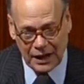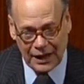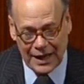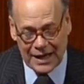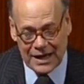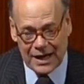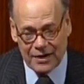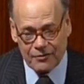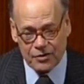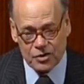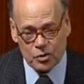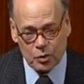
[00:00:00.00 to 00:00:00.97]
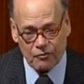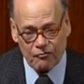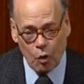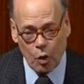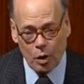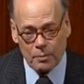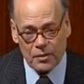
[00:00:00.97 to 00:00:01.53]
led an effort to
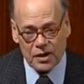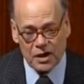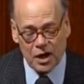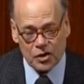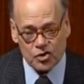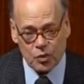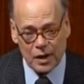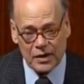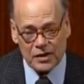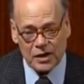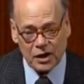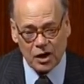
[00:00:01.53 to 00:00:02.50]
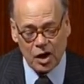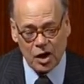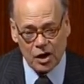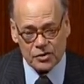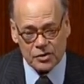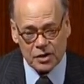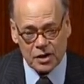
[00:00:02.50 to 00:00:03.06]
reform the Australian
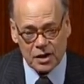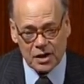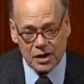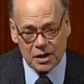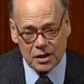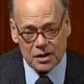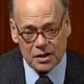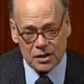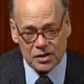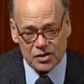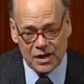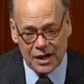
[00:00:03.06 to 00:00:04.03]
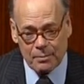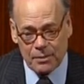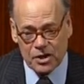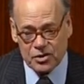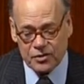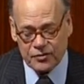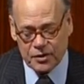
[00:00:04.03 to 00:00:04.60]
laws sent a
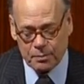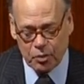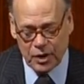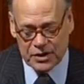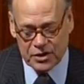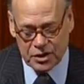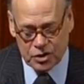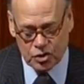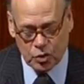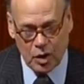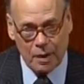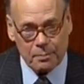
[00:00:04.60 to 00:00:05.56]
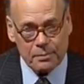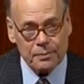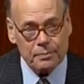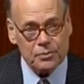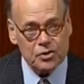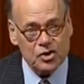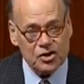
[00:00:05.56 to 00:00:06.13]
missive to President Trump
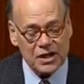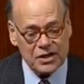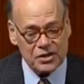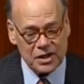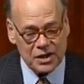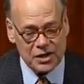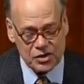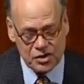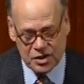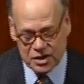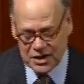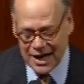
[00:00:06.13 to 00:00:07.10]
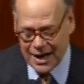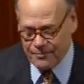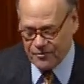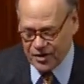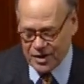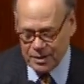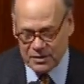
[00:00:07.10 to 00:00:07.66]
suggesting this is the time
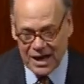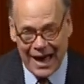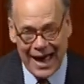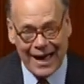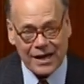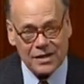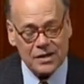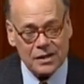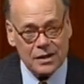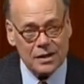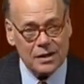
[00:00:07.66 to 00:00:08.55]
for him to act